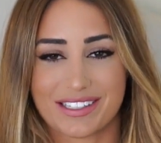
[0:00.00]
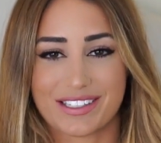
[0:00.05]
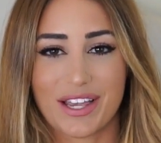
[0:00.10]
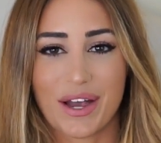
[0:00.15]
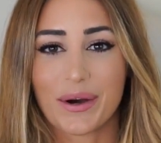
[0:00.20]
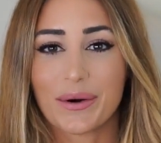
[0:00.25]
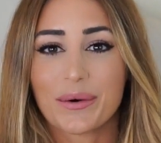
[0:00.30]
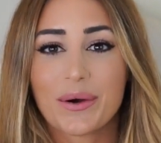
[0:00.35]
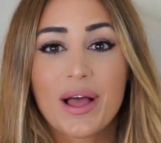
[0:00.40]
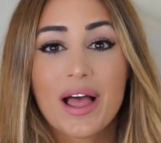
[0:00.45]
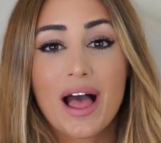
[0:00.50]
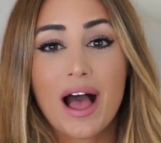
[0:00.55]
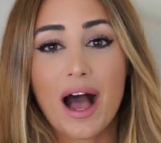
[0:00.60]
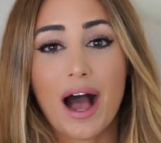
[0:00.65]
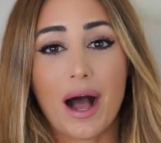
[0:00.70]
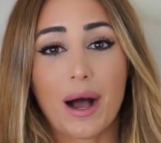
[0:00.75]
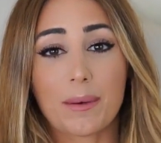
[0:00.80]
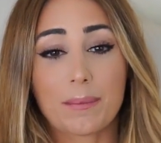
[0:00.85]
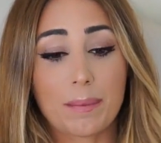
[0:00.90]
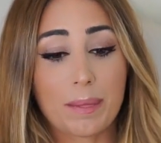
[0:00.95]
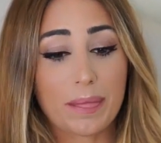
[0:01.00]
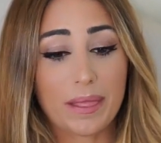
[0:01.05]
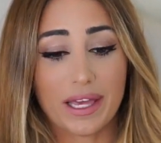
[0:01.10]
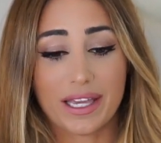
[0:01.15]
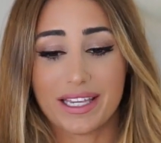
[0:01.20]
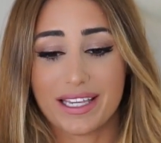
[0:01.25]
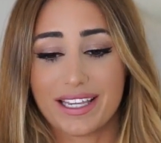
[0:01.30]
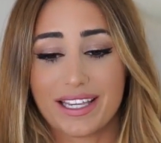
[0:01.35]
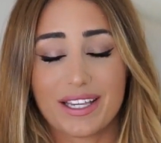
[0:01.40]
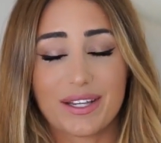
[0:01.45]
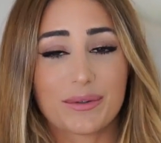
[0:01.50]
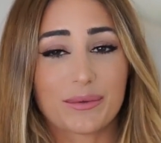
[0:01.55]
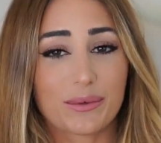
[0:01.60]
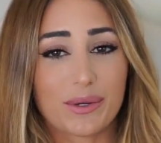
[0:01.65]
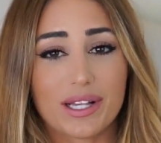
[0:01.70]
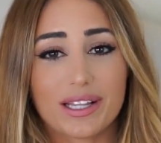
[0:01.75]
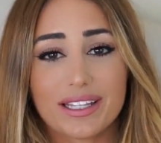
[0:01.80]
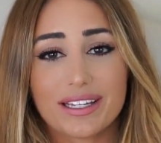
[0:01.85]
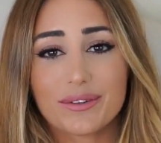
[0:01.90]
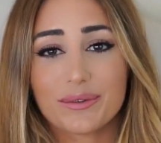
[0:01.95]
So he
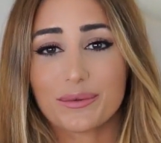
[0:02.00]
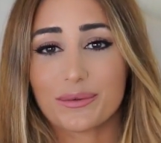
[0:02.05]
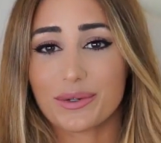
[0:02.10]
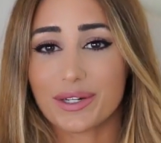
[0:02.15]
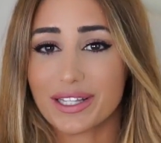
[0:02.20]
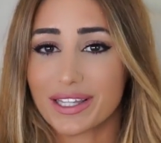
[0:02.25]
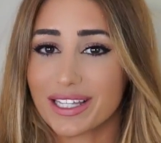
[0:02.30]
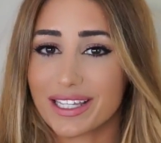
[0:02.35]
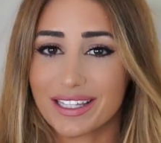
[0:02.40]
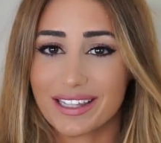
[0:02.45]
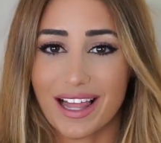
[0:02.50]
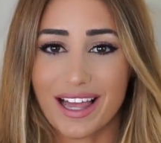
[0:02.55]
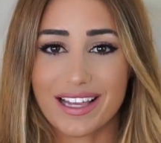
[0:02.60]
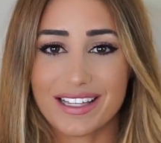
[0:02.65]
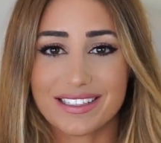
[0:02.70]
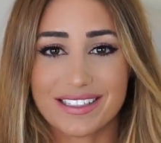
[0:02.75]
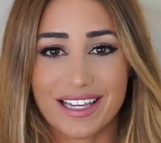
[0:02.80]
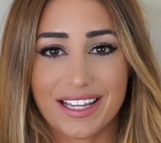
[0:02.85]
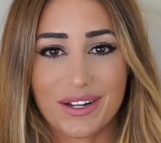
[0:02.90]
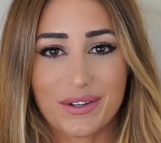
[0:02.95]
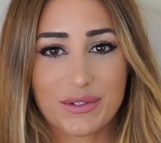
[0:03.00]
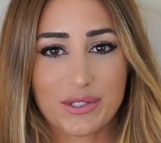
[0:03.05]
really liked it.